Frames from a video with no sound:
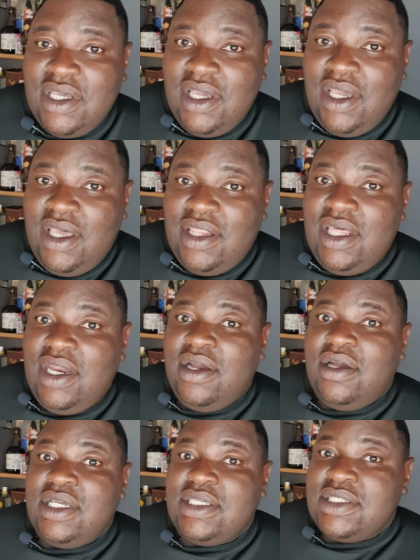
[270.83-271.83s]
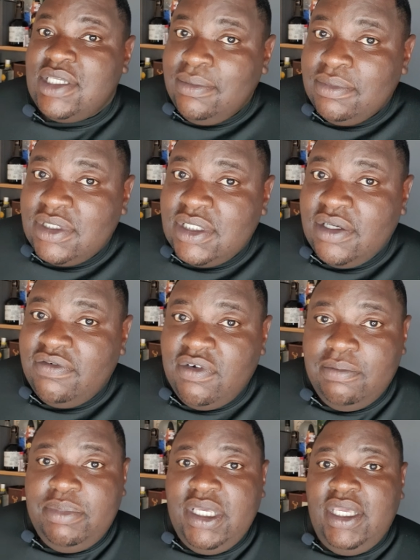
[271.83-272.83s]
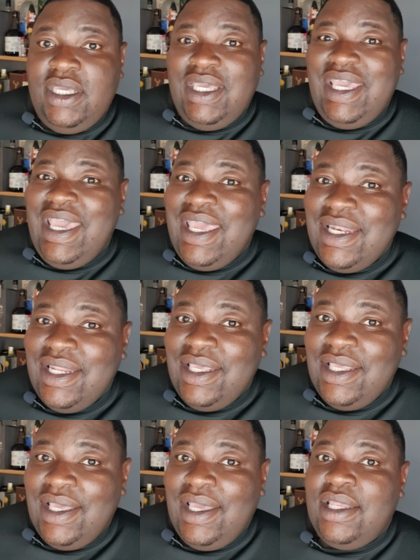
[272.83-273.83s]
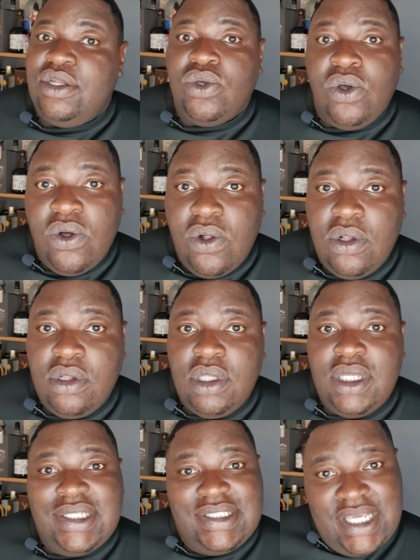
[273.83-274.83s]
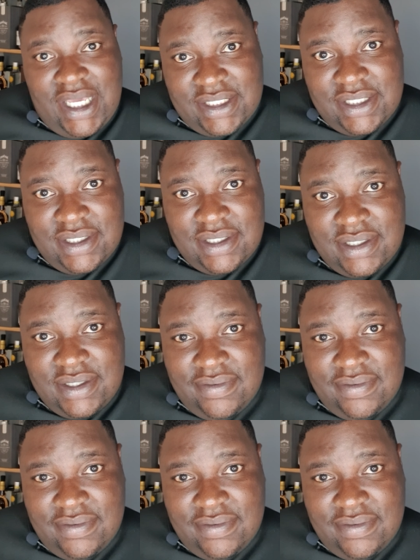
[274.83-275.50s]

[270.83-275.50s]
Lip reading: that are exempt from paying any and all taxes.